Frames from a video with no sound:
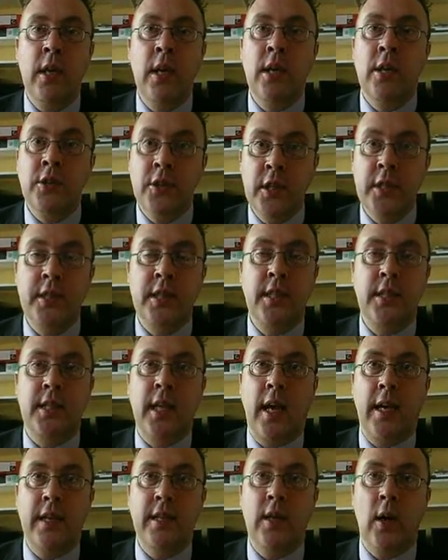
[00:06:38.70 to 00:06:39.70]
Just to
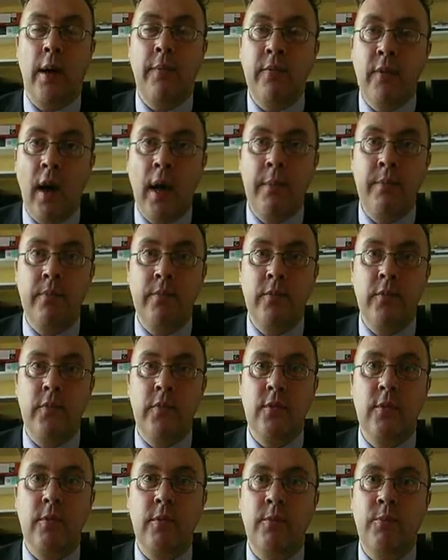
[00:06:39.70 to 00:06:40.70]
say, I'm
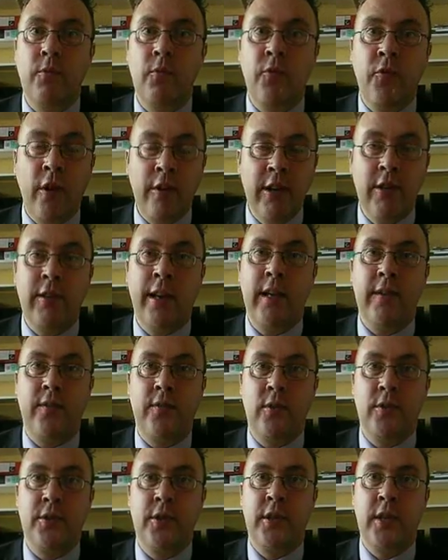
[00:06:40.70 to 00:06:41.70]
very
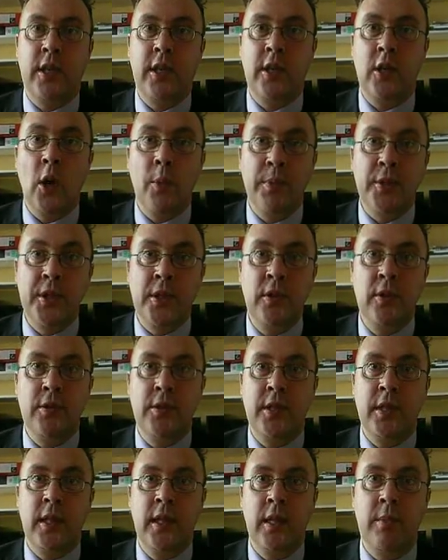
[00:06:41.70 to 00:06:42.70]
grateful to the
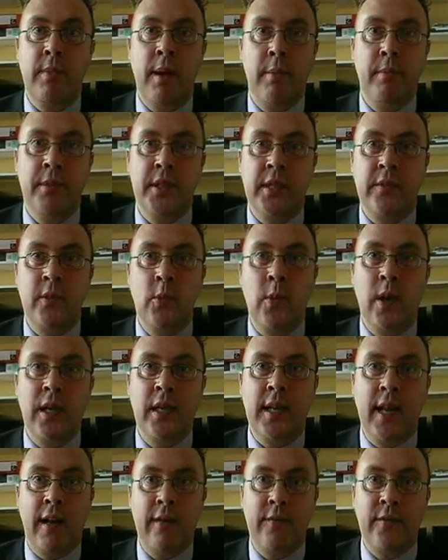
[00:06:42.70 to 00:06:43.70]
opportunity that the members of the Welwyn
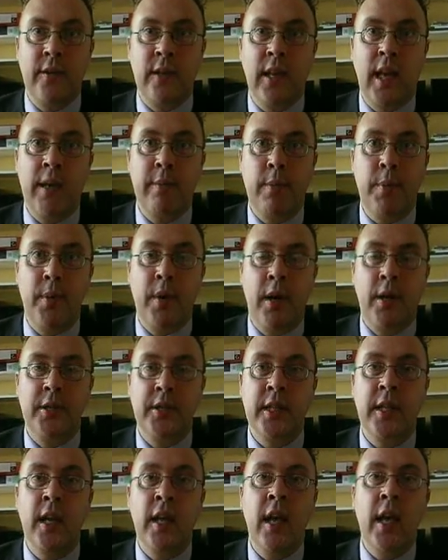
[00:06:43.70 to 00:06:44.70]
Hatfield Labour
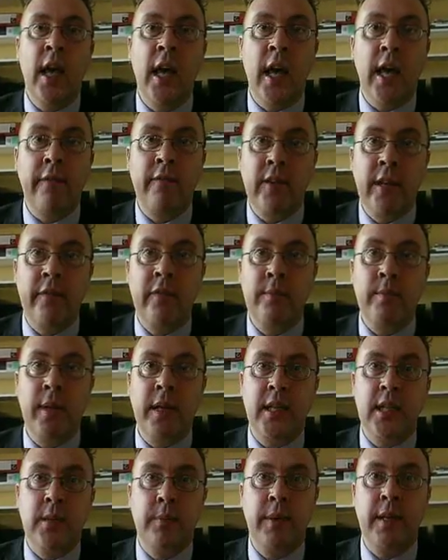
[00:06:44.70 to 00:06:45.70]
Party have given me
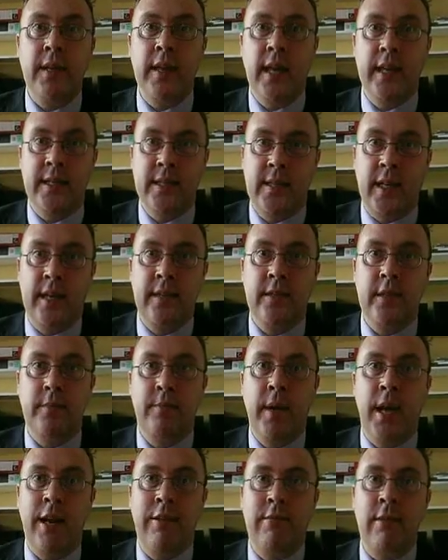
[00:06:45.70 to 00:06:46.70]
to be their standard
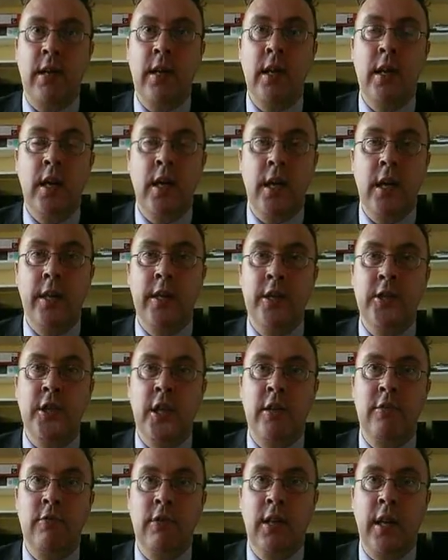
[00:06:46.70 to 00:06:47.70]
bearer at the
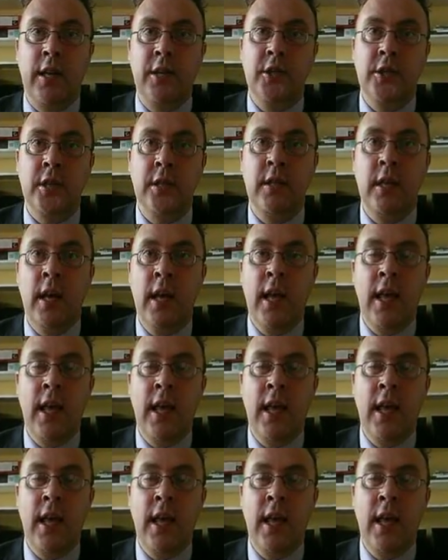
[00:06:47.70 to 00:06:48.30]
general election.